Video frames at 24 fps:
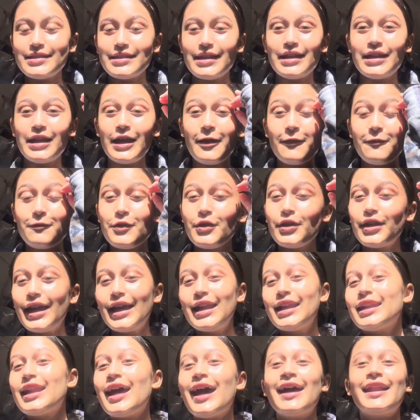And if you
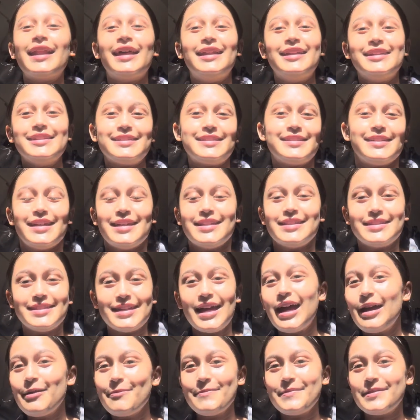cannot understand
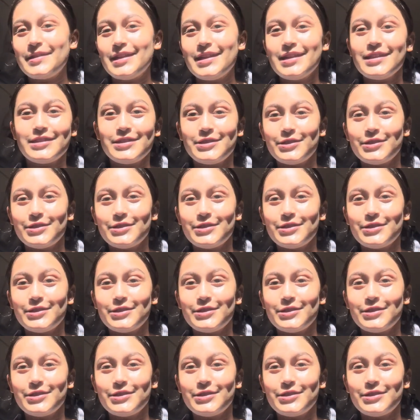Japanese,